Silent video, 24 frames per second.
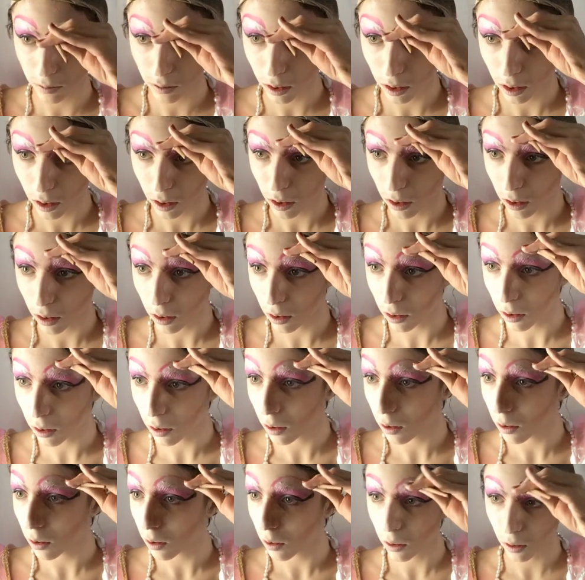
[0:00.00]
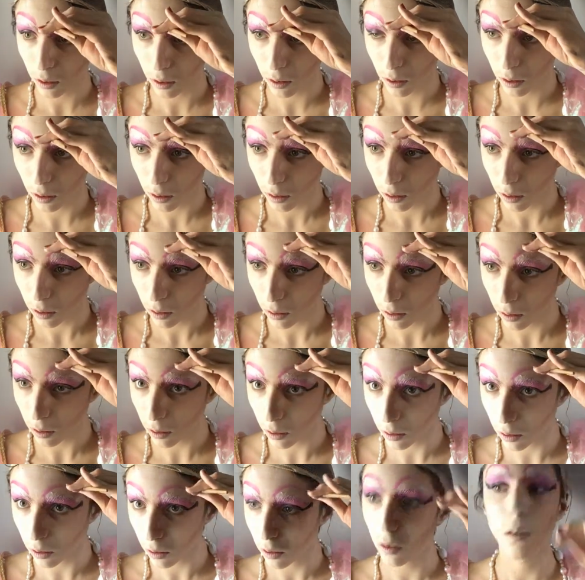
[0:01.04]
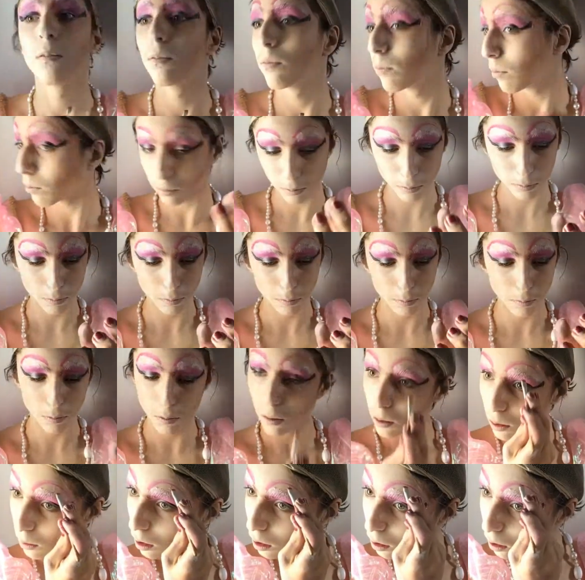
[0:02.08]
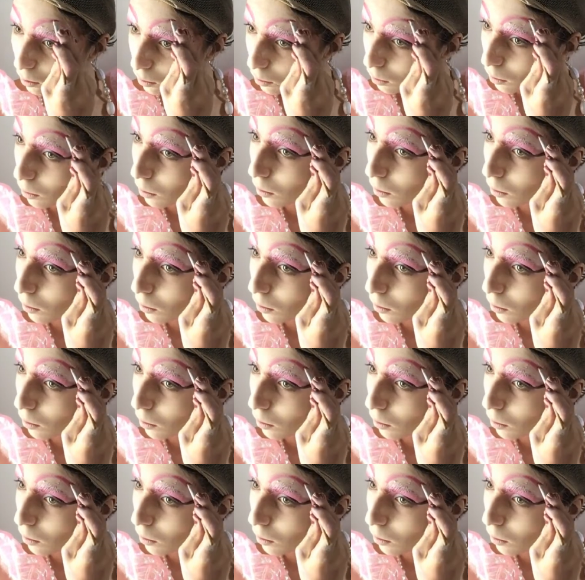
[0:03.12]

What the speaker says: and I am using that to draw on